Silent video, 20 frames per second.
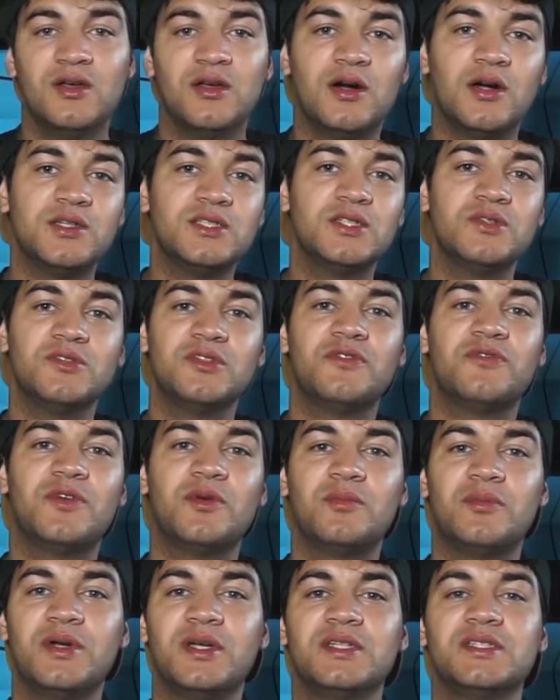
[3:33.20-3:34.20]
Also with the
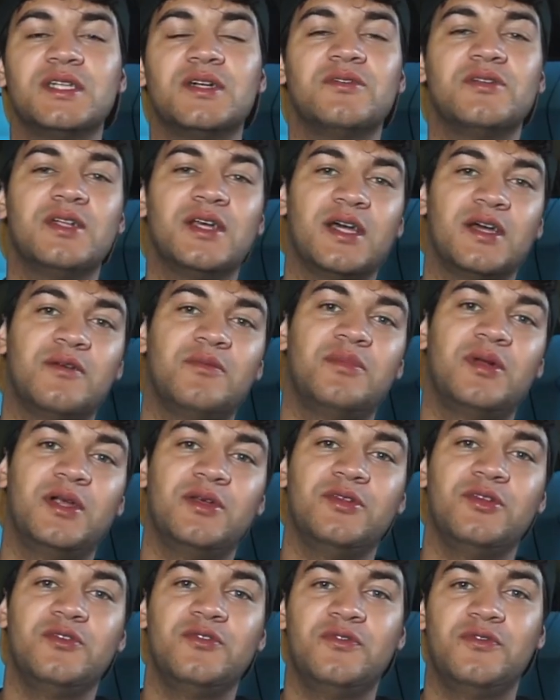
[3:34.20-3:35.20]
front brakes, I want to have brand
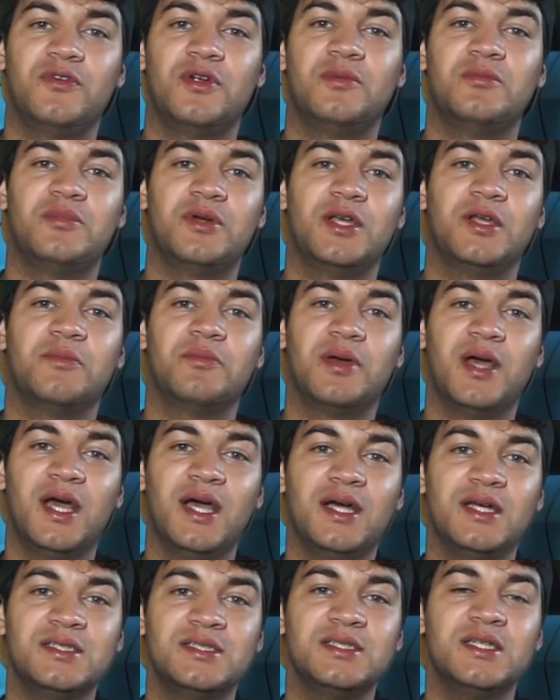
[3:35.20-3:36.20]
new front brake
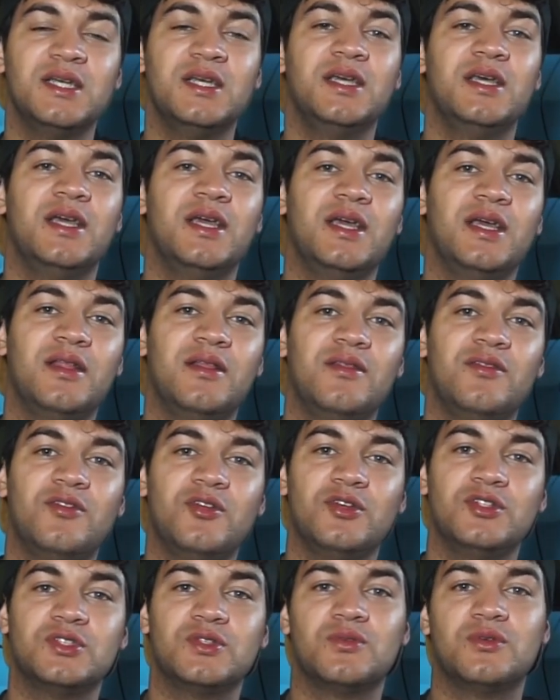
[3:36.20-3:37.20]
pads, and
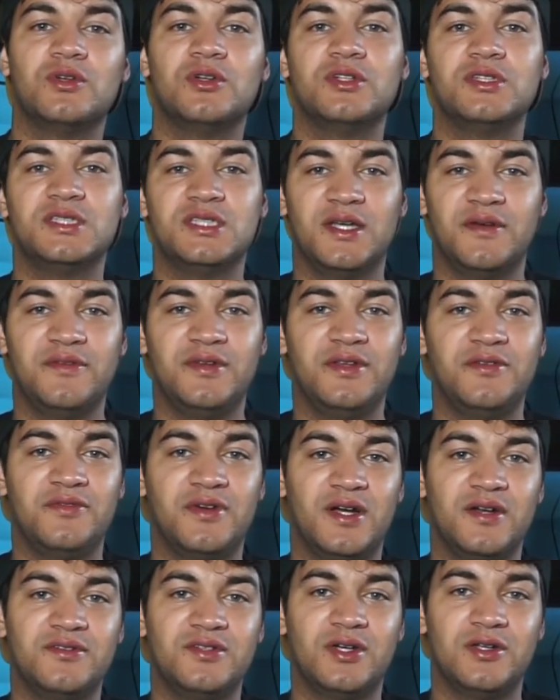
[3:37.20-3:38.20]
those were
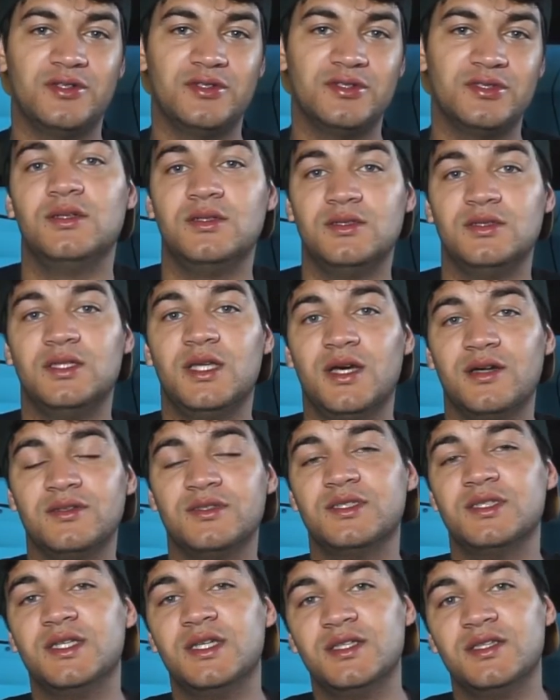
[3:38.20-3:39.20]
$75. Now
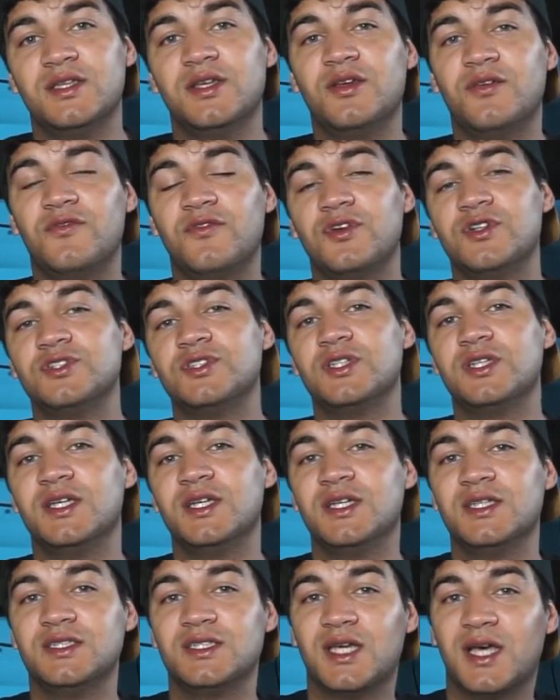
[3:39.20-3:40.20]
to get the conversion
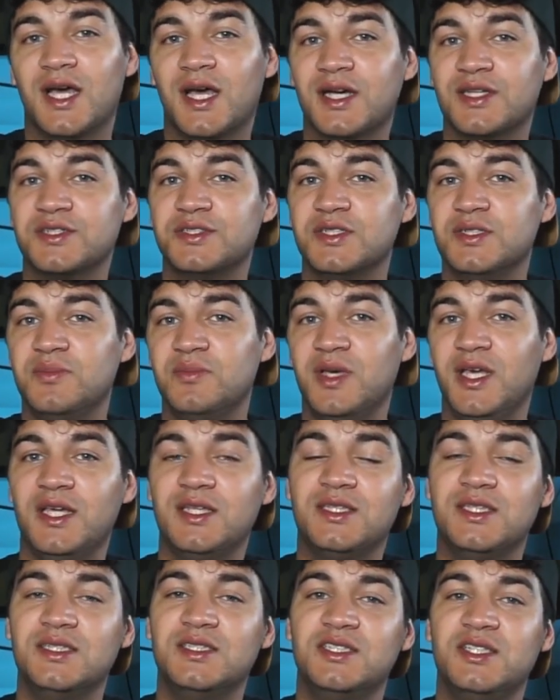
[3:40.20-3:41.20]
kit to actually make
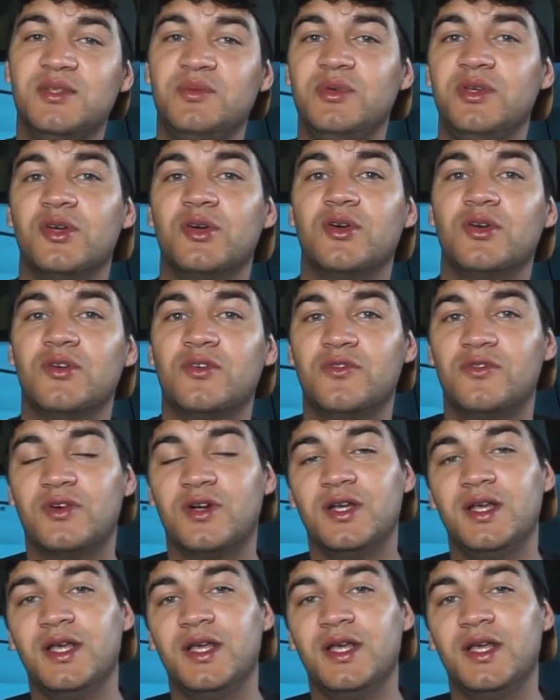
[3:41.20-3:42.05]
the CBR front